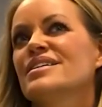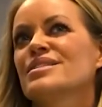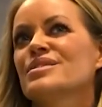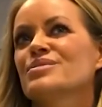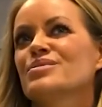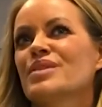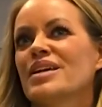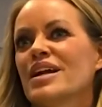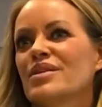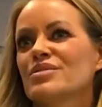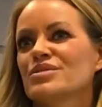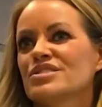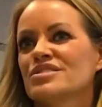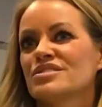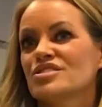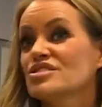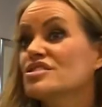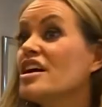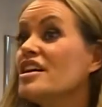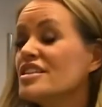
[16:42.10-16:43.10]
when I
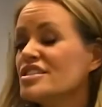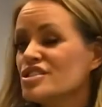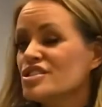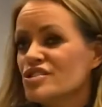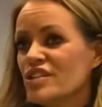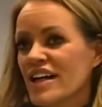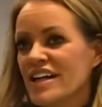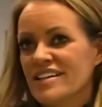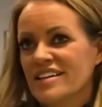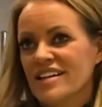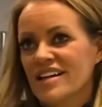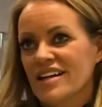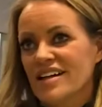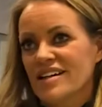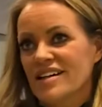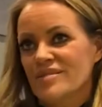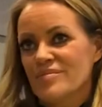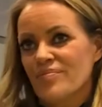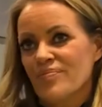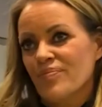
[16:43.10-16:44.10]
started training
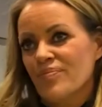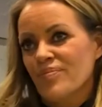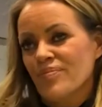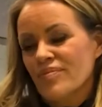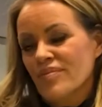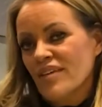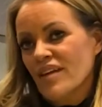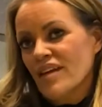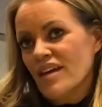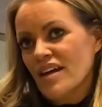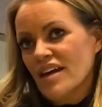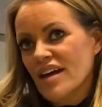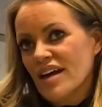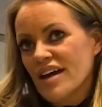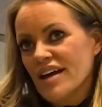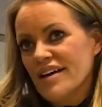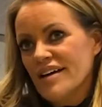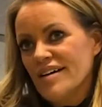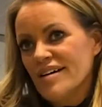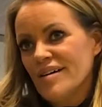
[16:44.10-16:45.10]
there.
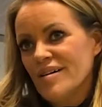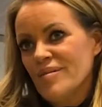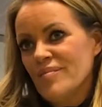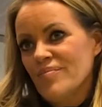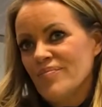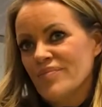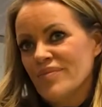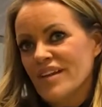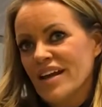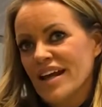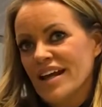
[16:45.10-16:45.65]
And